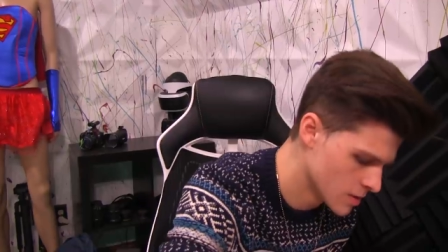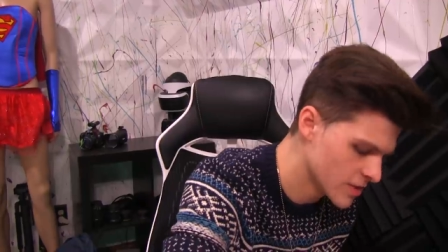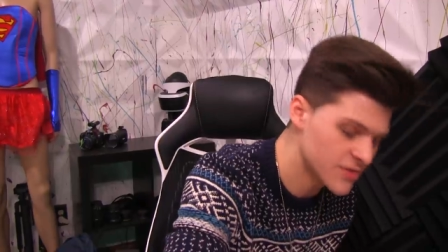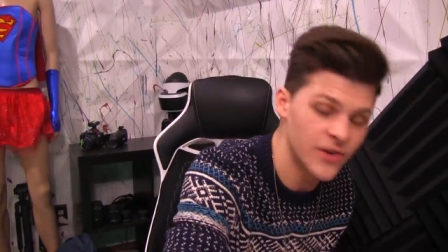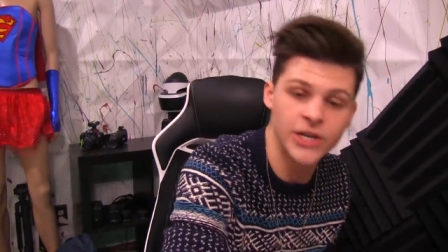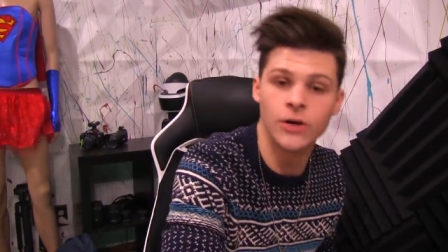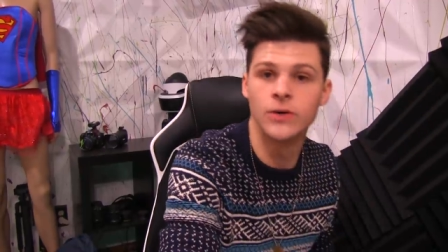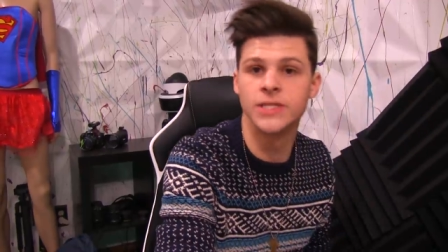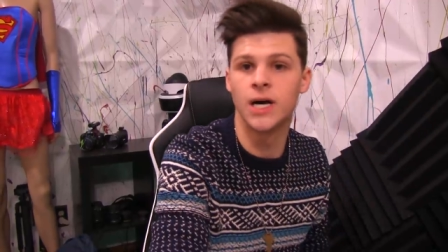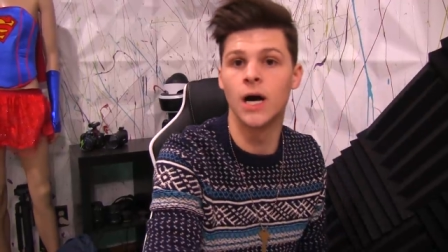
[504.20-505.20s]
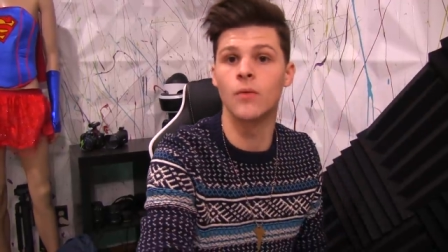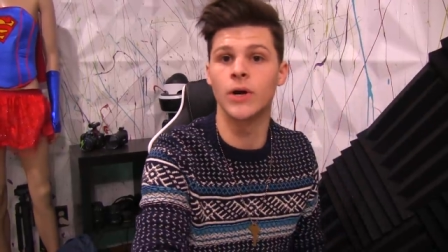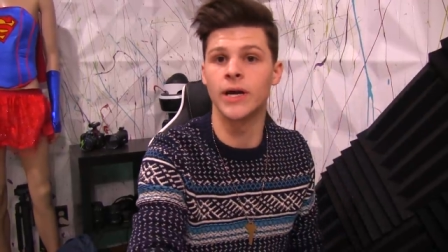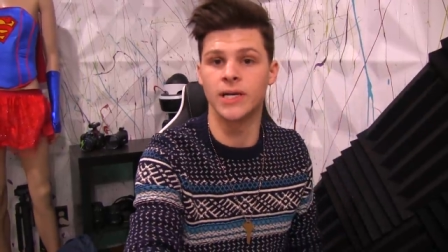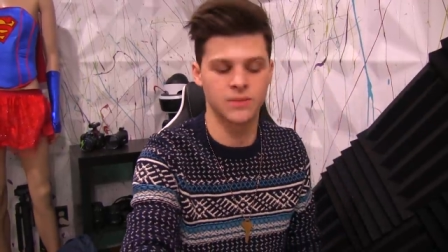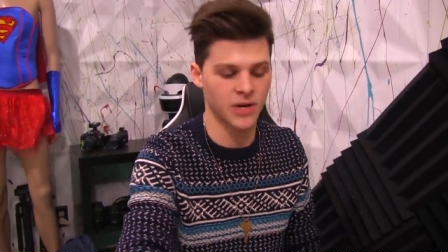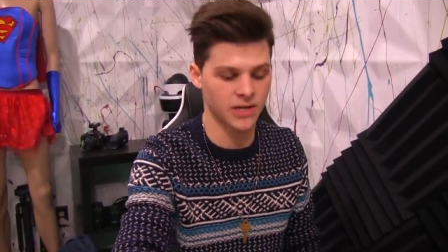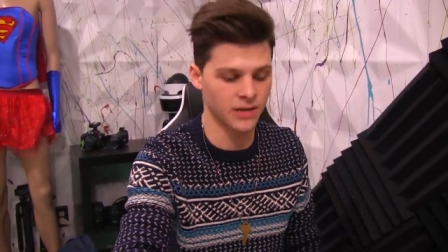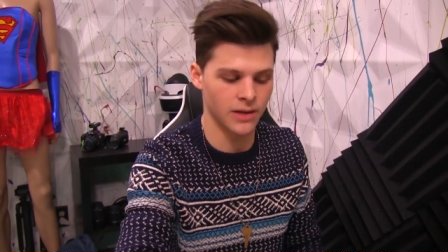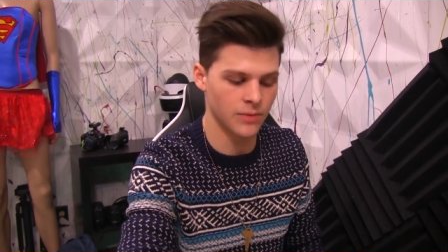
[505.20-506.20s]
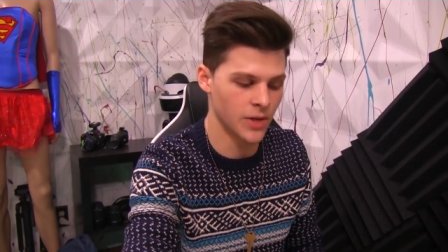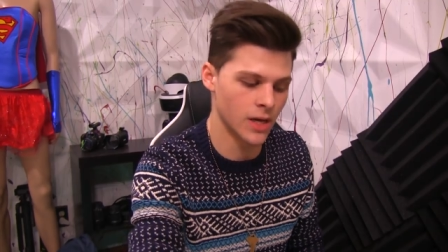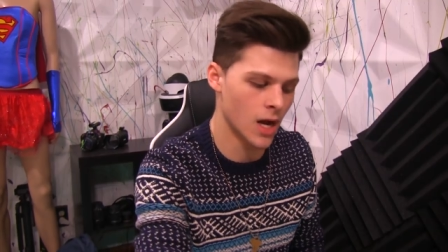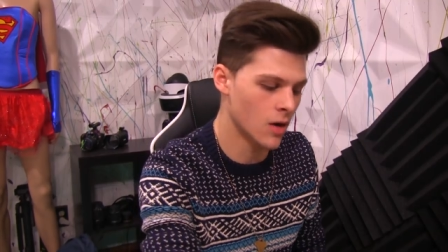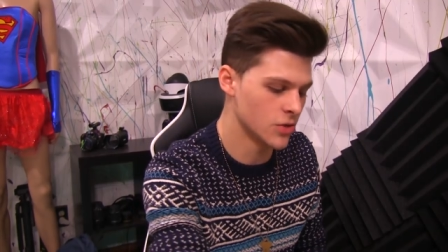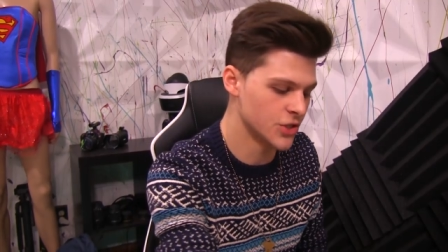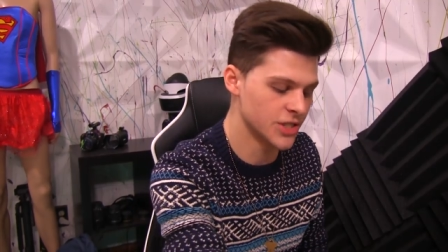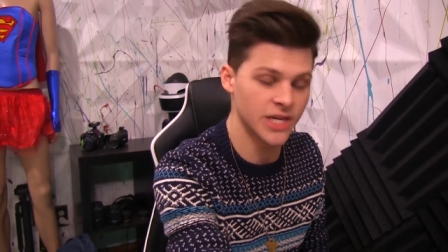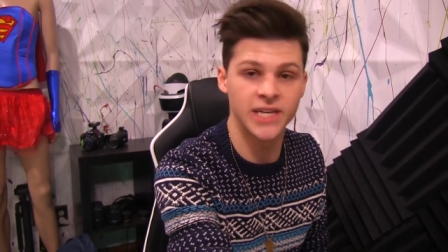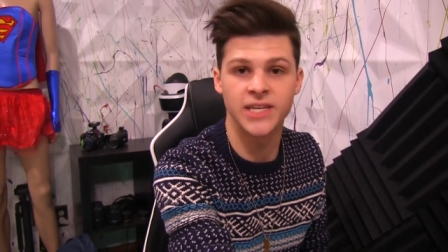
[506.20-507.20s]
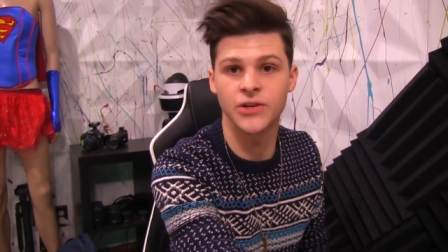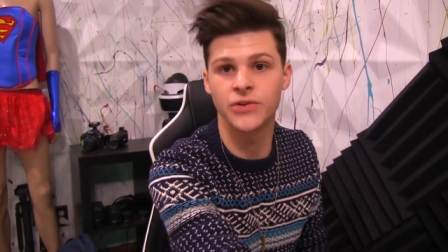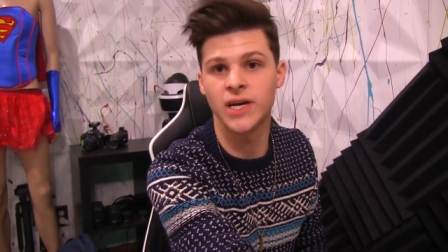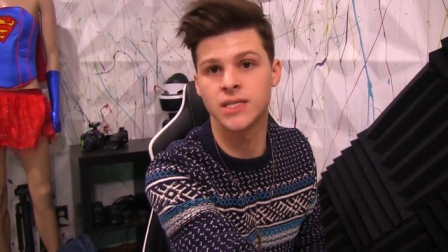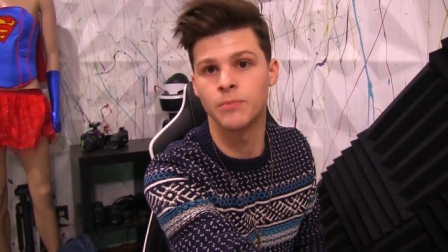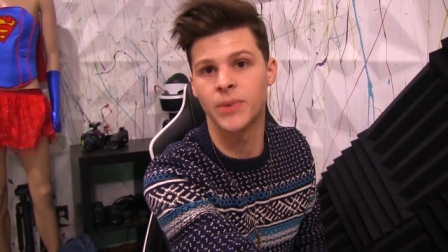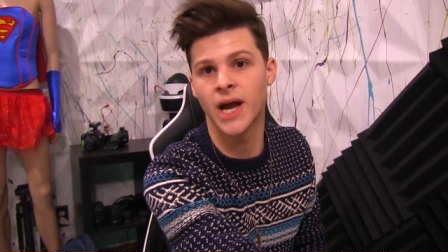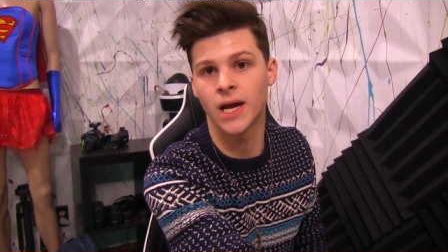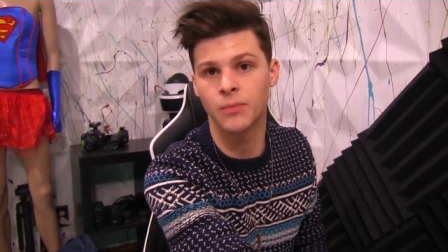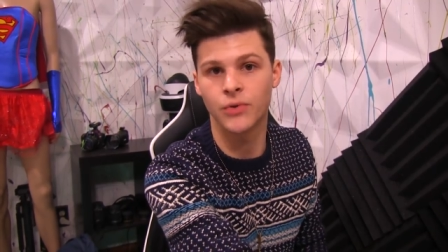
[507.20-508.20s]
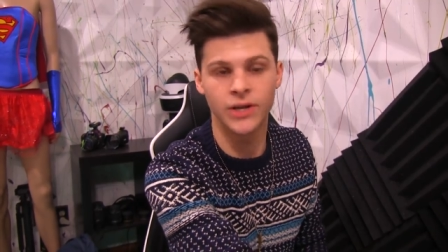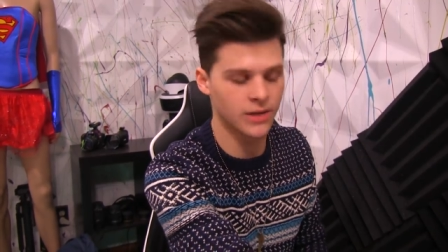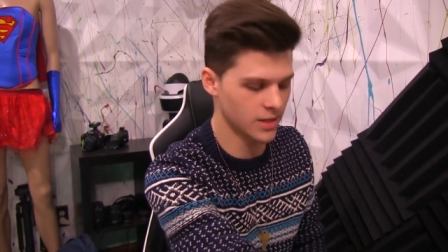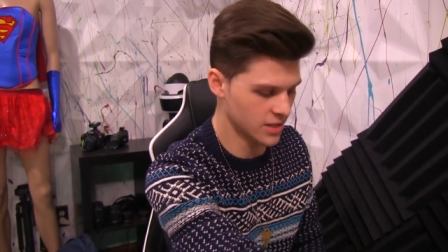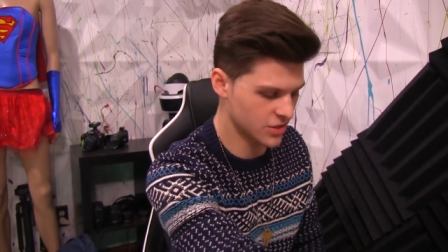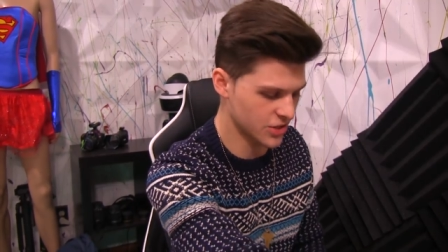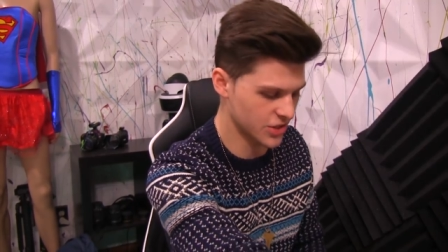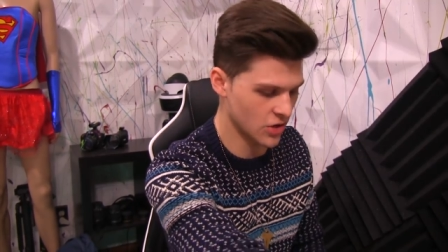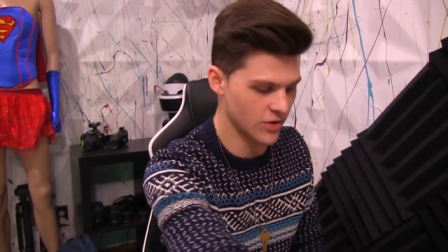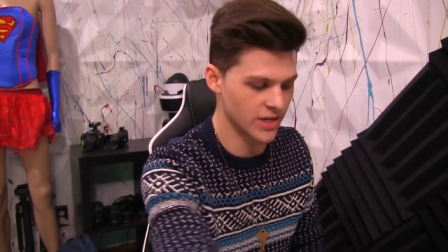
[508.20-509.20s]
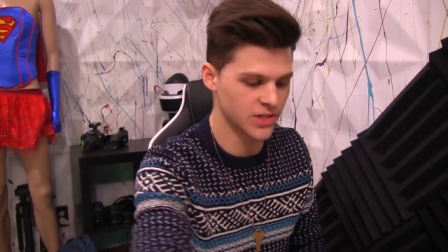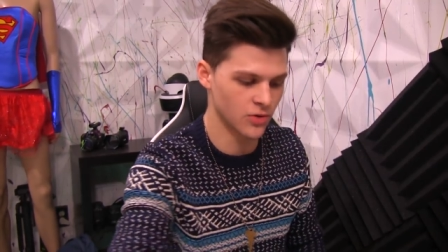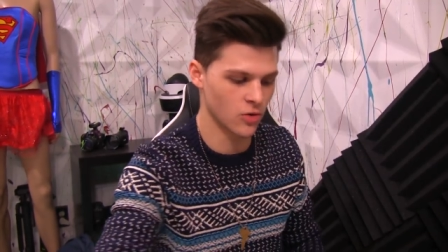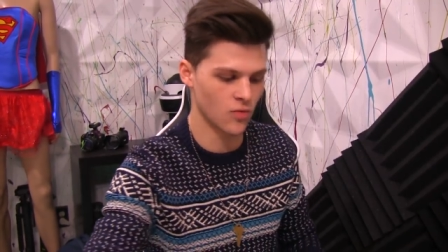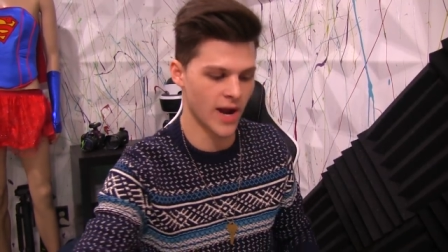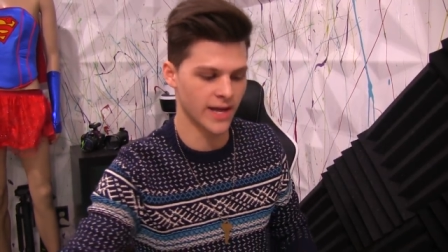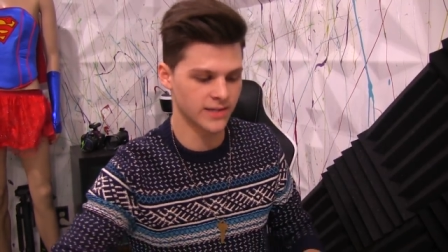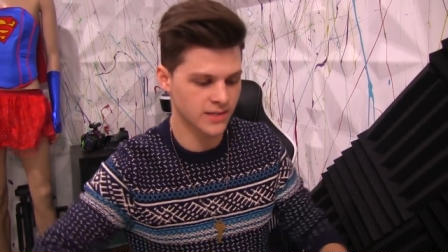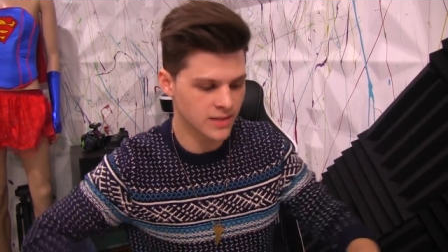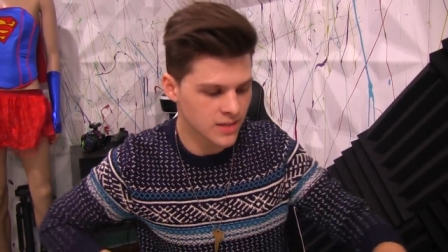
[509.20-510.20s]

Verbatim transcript: This video is not what I expected it to be. I was just gonna tell you guys I'm back, but it just turned into a rant.